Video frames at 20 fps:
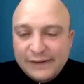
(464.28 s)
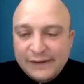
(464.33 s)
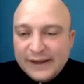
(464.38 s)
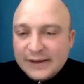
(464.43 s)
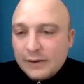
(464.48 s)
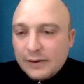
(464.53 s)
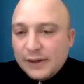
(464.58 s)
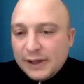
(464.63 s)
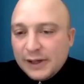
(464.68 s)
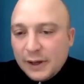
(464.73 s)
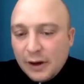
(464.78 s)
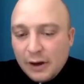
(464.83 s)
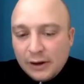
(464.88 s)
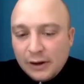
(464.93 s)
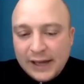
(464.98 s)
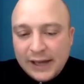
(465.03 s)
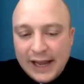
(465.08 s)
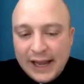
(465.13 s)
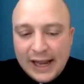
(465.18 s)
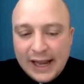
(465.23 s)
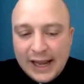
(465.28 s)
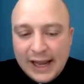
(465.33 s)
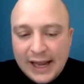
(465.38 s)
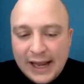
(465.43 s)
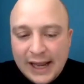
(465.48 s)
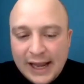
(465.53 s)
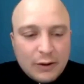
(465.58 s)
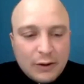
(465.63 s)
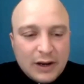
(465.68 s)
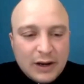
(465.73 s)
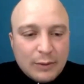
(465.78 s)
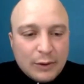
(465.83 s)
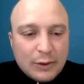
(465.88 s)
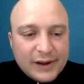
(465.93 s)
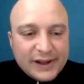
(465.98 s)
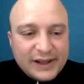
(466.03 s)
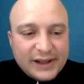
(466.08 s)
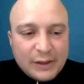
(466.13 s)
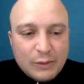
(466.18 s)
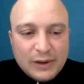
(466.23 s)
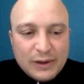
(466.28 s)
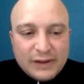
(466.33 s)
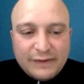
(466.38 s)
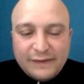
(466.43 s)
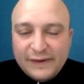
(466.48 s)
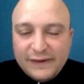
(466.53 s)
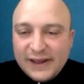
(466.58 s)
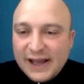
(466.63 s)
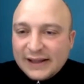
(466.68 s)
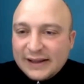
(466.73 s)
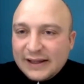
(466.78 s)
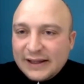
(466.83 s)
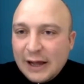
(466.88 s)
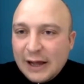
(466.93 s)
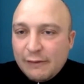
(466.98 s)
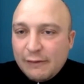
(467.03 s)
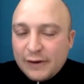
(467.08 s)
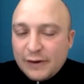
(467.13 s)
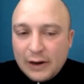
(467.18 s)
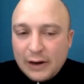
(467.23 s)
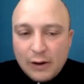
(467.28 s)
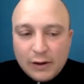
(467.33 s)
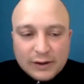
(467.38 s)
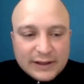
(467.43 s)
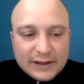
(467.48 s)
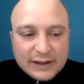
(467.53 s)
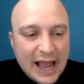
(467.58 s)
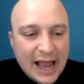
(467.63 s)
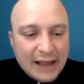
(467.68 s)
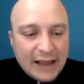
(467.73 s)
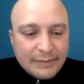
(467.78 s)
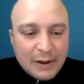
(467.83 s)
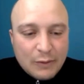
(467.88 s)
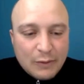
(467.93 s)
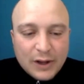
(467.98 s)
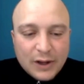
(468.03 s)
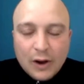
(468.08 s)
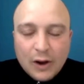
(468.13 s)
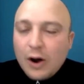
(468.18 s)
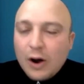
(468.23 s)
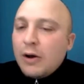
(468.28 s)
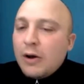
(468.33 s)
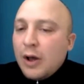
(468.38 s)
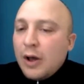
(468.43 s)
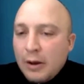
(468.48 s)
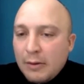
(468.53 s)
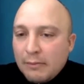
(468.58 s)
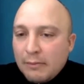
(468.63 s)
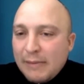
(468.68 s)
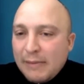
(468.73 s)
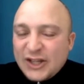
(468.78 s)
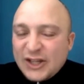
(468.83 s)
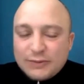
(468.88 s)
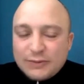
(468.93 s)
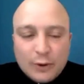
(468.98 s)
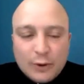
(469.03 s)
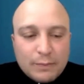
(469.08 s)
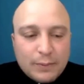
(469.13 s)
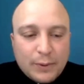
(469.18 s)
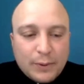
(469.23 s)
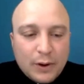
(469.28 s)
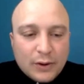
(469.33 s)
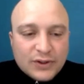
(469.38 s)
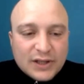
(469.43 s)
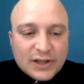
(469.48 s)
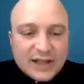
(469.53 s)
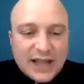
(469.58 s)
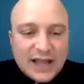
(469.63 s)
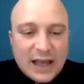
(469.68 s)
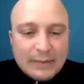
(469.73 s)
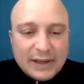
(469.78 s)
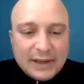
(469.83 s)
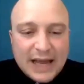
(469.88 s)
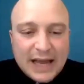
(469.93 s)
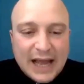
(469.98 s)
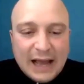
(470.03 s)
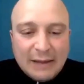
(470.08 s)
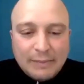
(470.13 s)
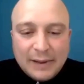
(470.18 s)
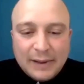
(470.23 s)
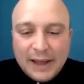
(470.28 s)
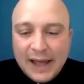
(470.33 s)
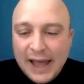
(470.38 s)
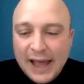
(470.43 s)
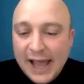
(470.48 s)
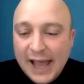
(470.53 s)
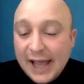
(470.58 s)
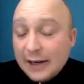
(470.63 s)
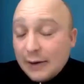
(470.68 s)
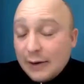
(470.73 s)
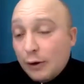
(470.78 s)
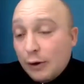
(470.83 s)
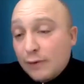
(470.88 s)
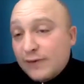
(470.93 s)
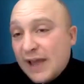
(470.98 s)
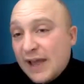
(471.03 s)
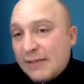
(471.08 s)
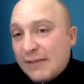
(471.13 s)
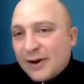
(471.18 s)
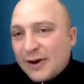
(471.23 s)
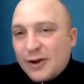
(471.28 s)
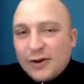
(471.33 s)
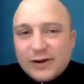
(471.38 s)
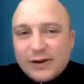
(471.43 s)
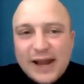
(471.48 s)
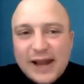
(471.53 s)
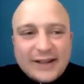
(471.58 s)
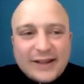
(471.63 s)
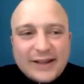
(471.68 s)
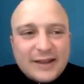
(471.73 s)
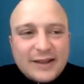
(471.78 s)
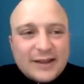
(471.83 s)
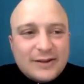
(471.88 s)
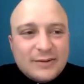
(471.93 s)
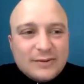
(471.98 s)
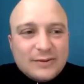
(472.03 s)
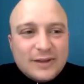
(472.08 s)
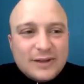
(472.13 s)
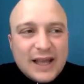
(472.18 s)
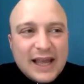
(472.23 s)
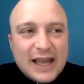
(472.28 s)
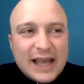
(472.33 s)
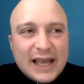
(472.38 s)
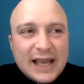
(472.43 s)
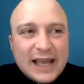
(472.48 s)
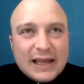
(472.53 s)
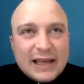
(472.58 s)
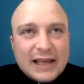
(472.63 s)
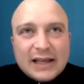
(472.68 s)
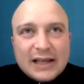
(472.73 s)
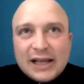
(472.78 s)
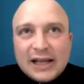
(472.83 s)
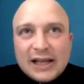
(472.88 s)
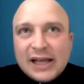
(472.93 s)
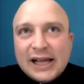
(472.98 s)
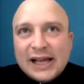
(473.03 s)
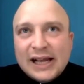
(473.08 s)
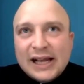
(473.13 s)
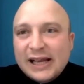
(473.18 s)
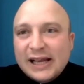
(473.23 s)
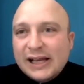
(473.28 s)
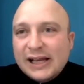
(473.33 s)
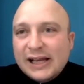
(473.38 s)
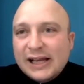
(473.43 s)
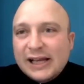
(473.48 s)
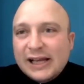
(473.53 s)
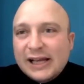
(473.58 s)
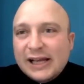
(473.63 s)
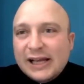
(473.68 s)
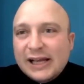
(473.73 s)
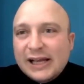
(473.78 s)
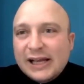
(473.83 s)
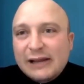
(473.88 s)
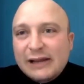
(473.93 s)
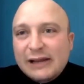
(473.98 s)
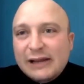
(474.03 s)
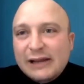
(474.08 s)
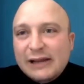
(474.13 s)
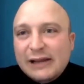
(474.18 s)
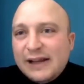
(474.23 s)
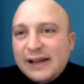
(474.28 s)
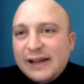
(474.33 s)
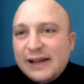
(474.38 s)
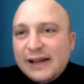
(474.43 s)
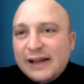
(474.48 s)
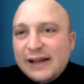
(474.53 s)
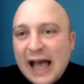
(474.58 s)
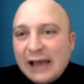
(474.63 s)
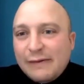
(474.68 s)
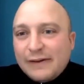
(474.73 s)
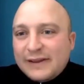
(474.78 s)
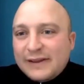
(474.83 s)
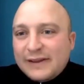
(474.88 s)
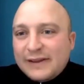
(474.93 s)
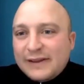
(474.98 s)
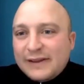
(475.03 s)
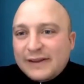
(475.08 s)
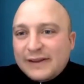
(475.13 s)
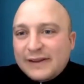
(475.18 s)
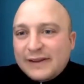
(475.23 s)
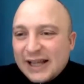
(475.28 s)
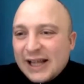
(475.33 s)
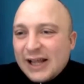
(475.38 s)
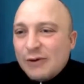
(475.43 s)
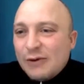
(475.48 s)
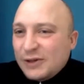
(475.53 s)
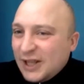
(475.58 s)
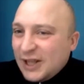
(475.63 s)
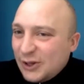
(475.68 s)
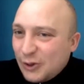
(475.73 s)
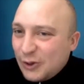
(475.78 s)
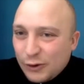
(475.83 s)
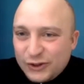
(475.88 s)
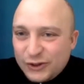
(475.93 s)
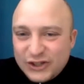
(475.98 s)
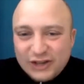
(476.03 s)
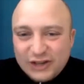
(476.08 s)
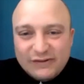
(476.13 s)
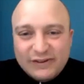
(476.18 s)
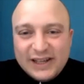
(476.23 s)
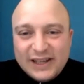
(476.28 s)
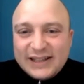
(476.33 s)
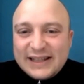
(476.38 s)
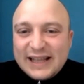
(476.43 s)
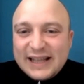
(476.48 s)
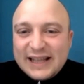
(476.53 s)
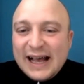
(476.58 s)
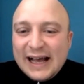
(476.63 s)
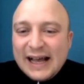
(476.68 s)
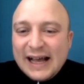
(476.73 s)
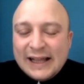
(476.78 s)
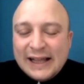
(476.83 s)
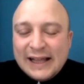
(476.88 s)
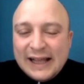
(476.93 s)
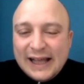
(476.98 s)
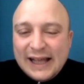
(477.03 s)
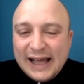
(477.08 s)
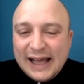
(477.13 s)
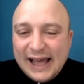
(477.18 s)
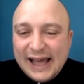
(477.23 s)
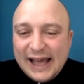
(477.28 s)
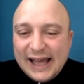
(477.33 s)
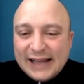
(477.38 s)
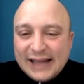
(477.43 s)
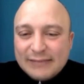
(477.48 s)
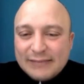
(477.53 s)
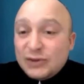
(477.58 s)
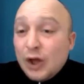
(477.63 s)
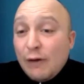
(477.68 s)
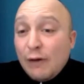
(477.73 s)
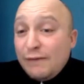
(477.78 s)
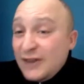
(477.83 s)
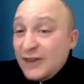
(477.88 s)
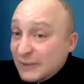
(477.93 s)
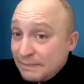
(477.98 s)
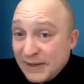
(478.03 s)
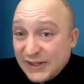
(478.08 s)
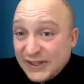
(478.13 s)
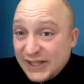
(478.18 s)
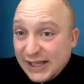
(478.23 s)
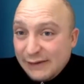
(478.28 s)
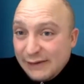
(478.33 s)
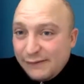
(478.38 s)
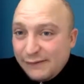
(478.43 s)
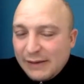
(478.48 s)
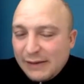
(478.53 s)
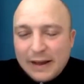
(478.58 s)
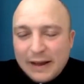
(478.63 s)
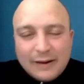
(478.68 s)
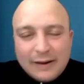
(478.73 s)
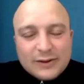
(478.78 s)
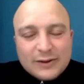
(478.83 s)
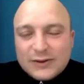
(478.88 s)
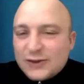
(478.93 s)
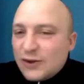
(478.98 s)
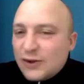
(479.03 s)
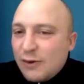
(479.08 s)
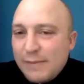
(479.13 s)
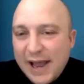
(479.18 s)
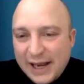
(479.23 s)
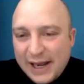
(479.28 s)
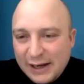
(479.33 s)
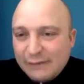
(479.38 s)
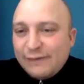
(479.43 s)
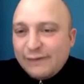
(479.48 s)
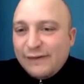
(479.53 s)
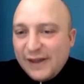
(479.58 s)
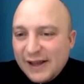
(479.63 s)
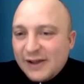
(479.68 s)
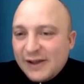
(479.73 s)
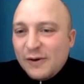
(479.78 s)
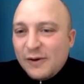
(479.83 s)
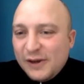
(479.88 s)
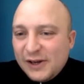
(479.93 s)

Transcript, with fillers: going on, and we are collaborating with Fiat now for a long time, and we got much more projects coming up, and all of them are connected to the living life at its best with the, with the dolce vita, and nothing specific, but so many things going